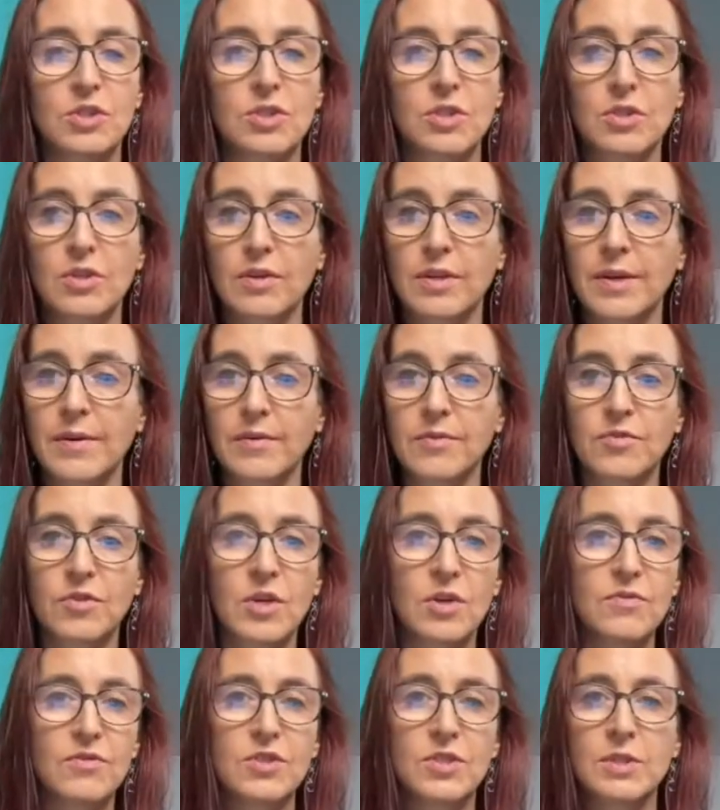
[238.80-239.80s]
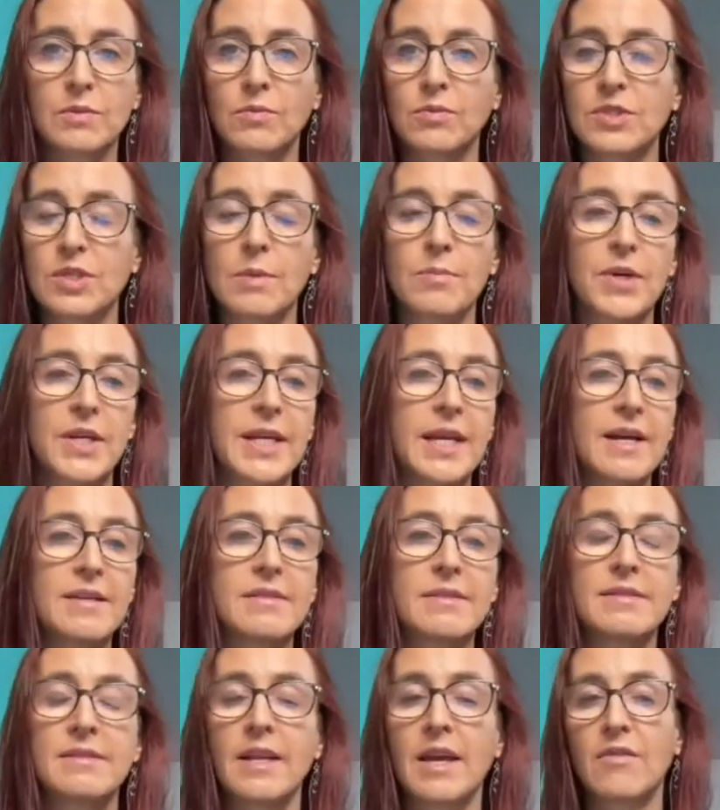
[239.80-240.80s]
you know, if somebody
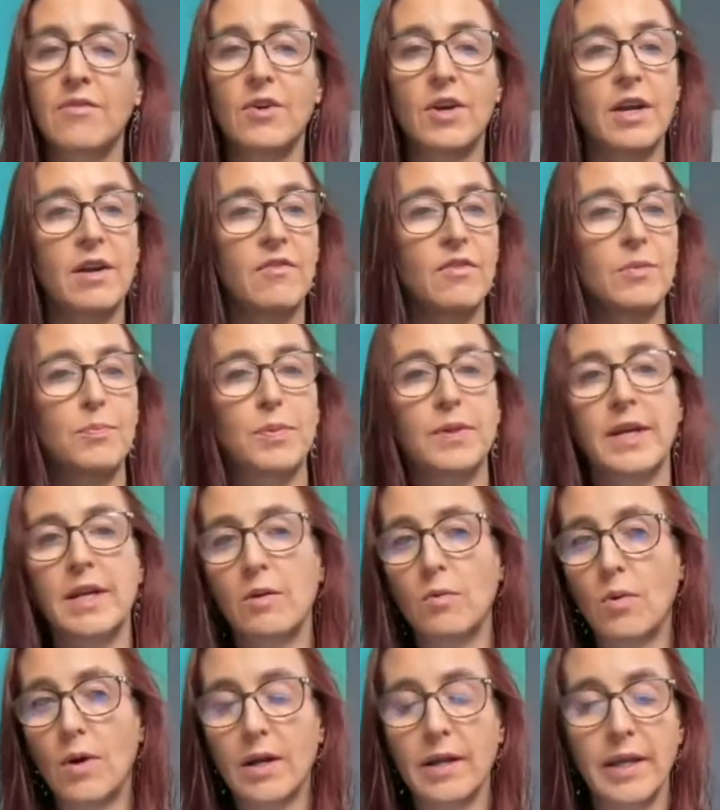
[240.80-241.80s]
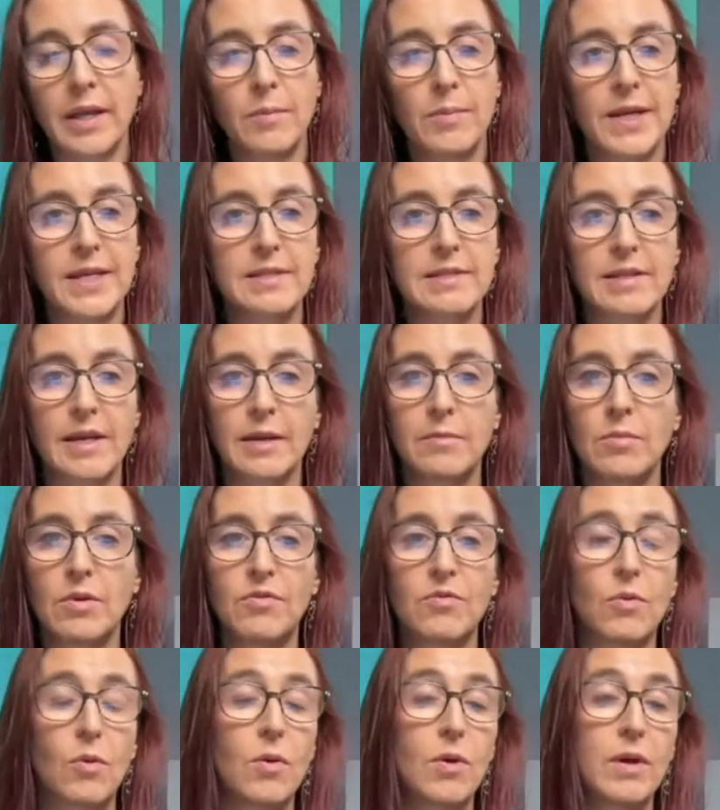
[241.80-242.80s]
has never ever played a walking bass line
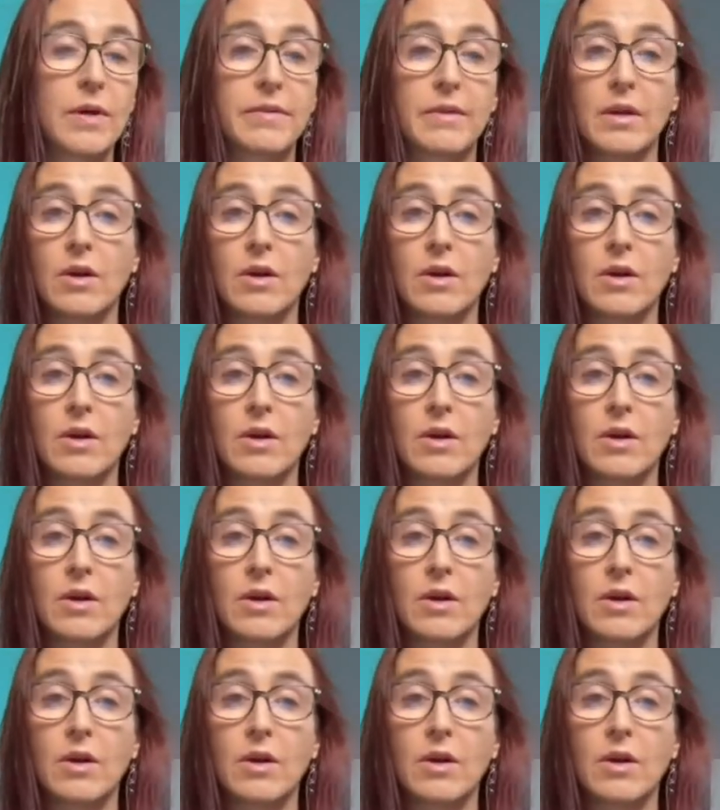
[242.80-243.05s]
before, and there